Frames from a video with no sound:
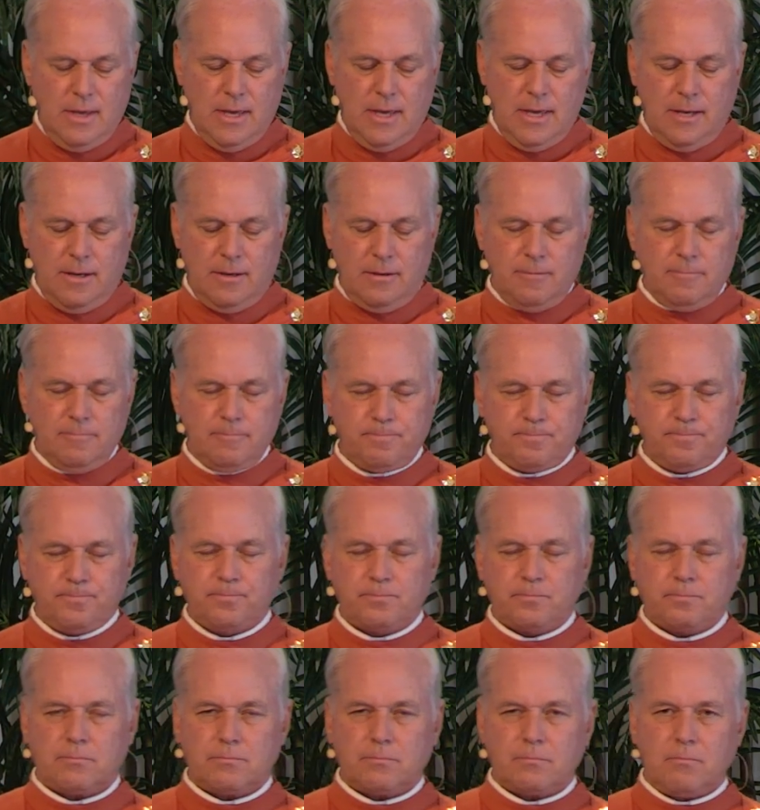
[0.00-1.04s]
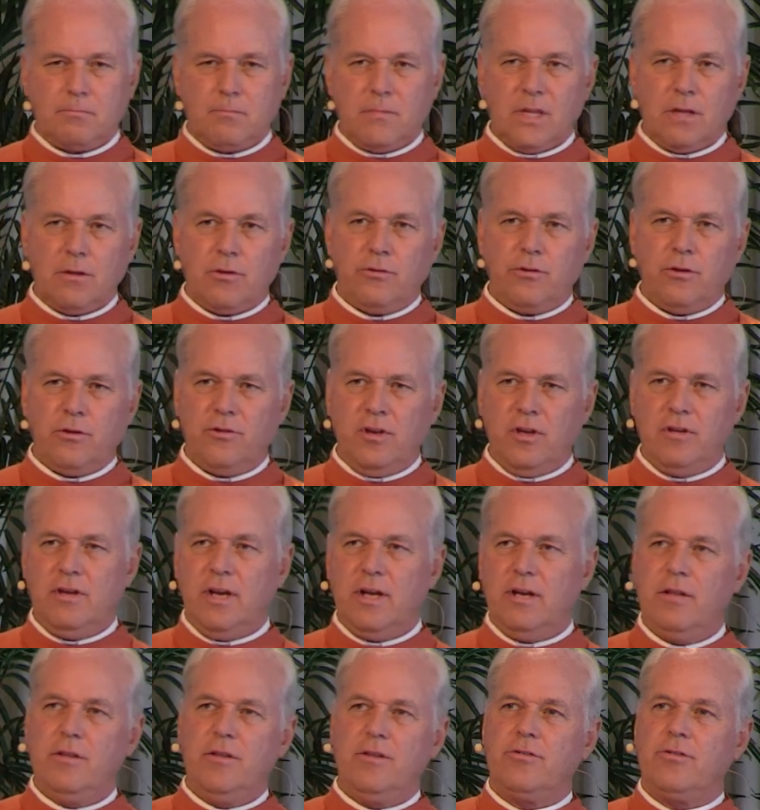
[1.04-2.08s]
And so she
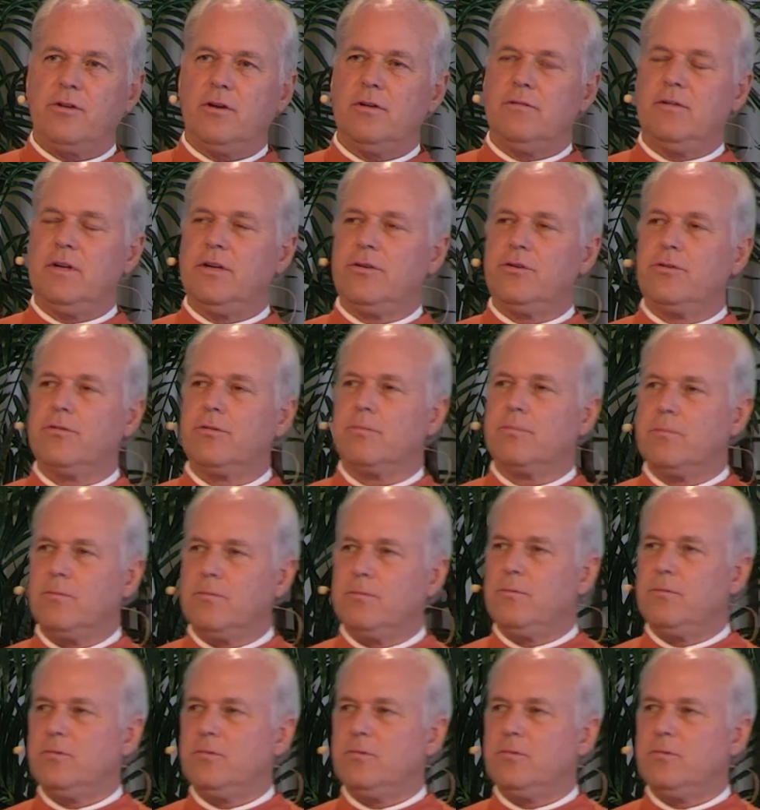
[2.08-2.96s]
attended the service.